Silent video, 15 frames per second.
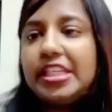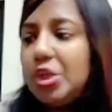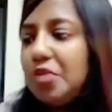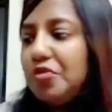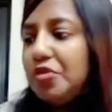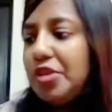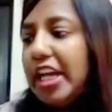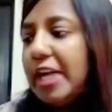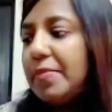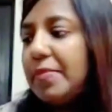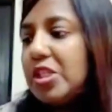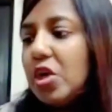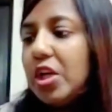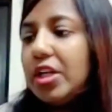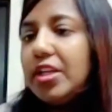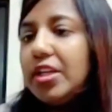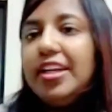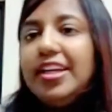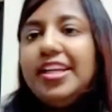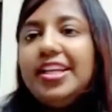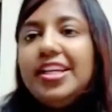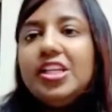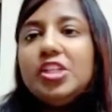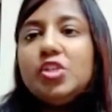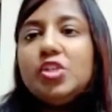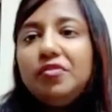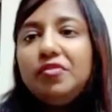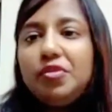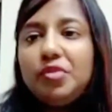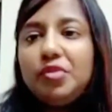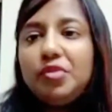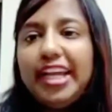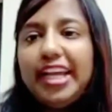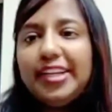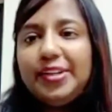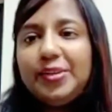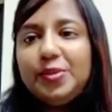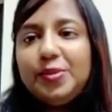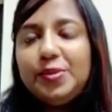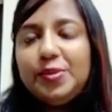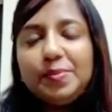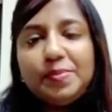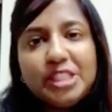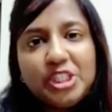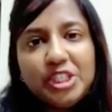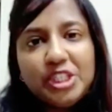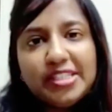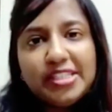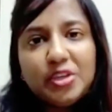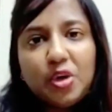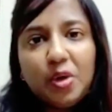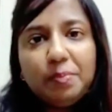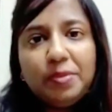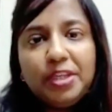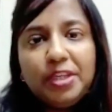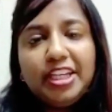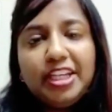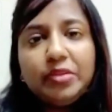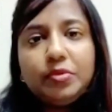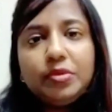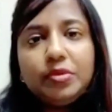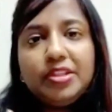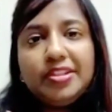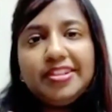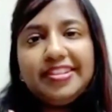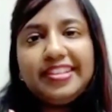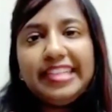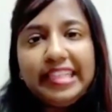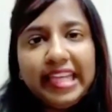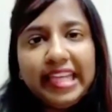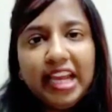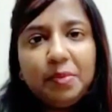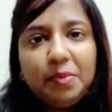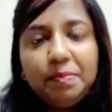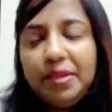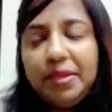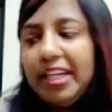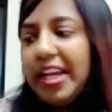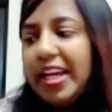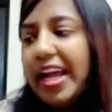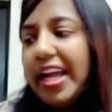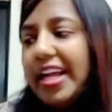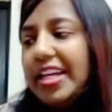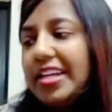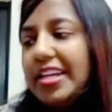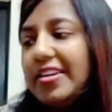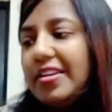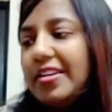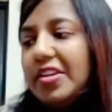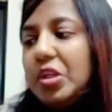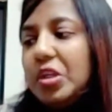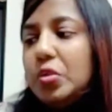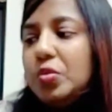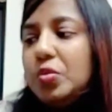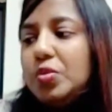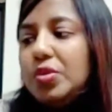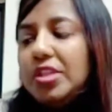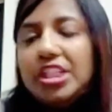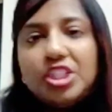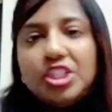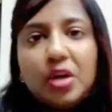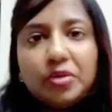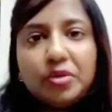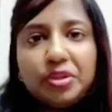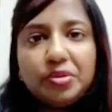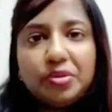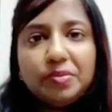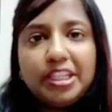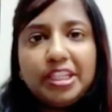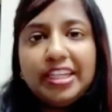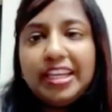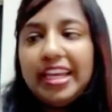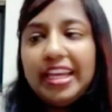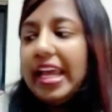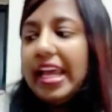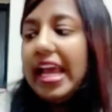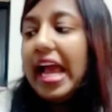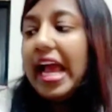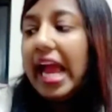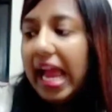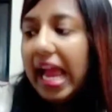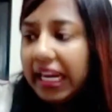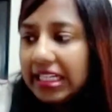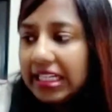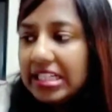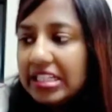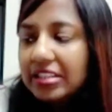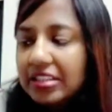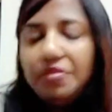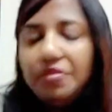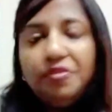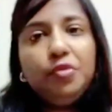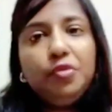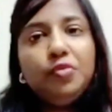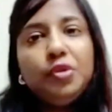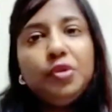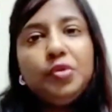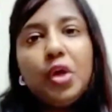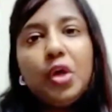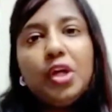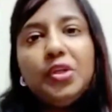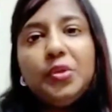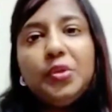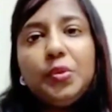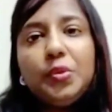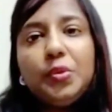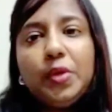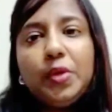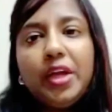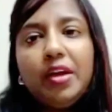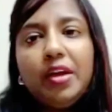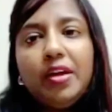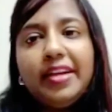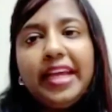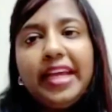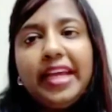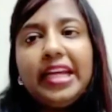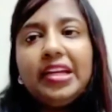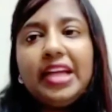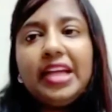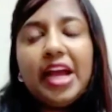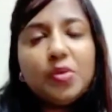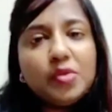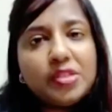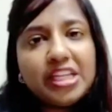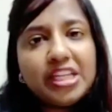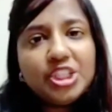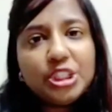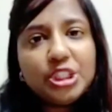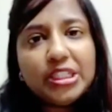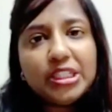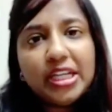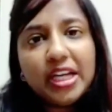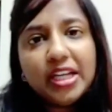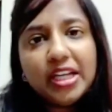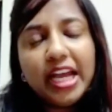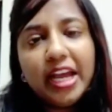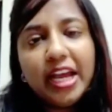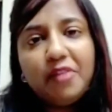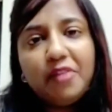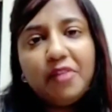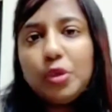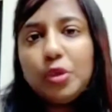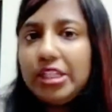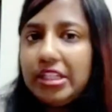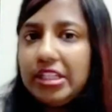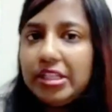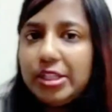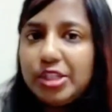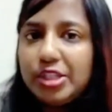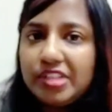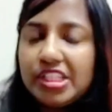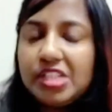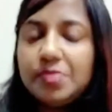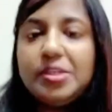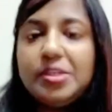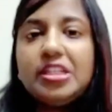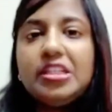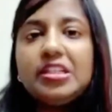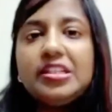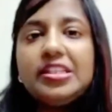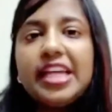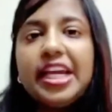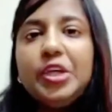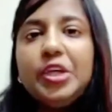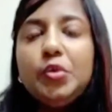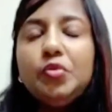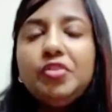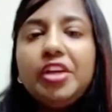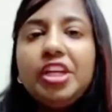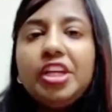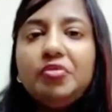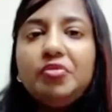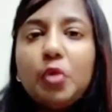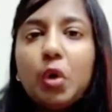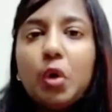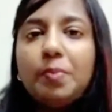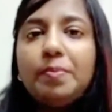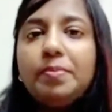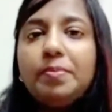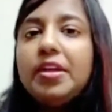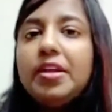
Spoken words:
off on Amazon. So if you would like to purchase a copy, it would really help me, and do reach out to me. And if you would want to get a tarot session done, I have 14 years of experience. I do very warm,